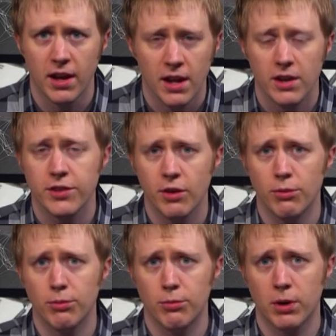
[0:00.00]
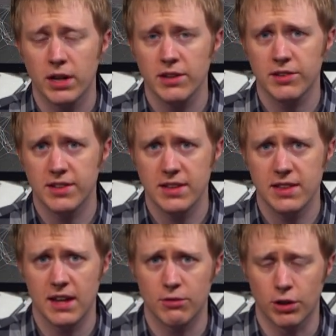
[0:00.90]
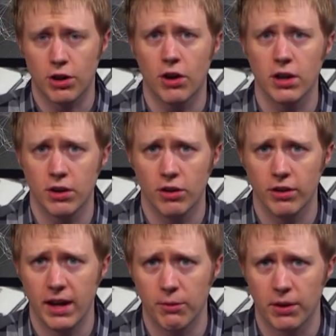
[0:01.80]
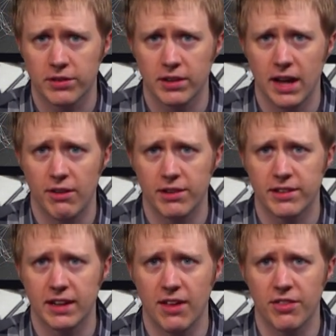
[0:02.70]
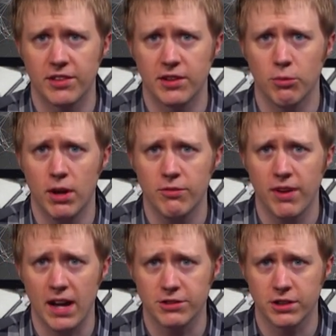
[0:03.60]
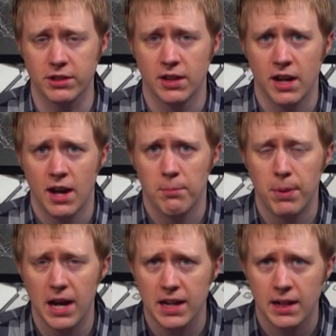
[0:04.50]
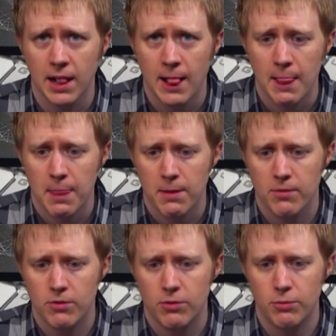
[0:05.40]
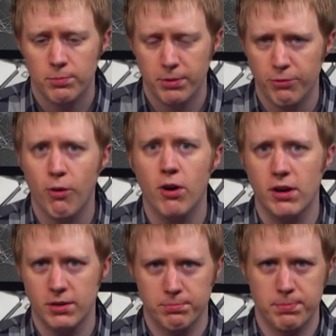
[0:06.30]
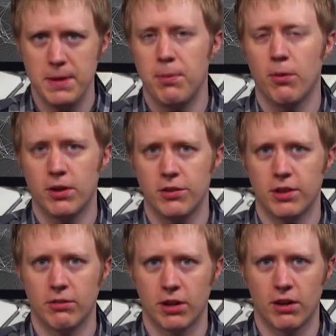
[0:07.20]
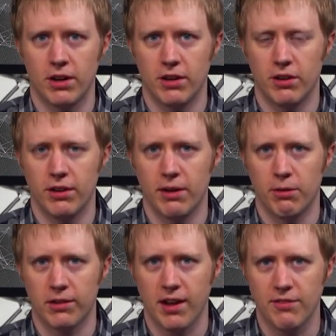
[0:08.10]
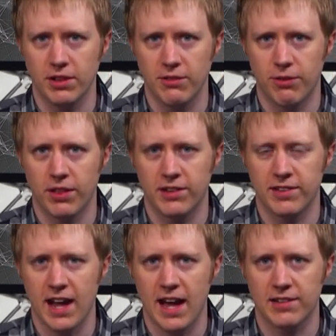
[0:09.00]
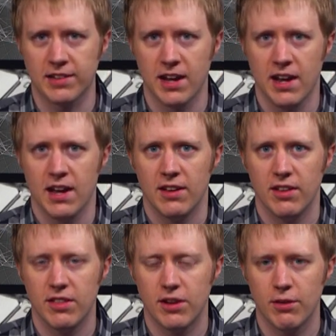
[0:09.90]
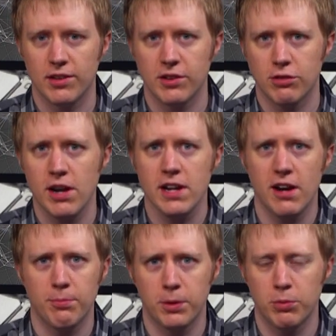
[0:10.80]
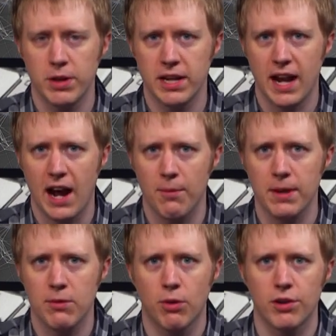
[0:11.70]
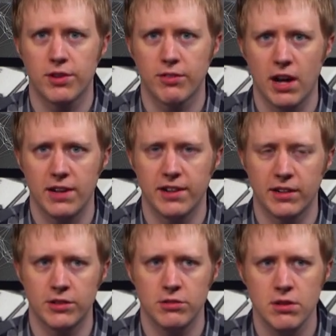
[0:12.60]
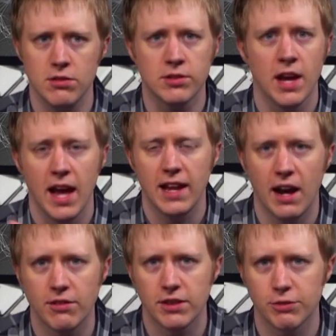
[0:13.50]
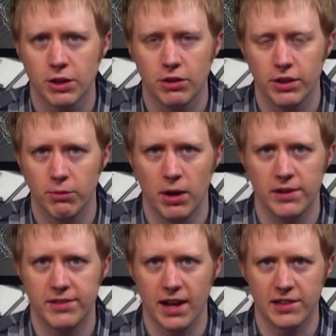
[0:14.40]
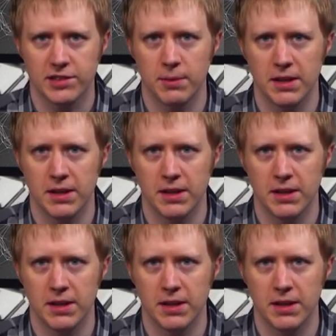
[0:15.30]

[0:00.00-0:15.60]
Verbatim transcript: So we're going to see that recurrent neural networks allow us to get this in one fashion, but before people were using recurrent neural networks heavily for this task, there was this trade-off between how many words of context you used and how difficult it was to estimate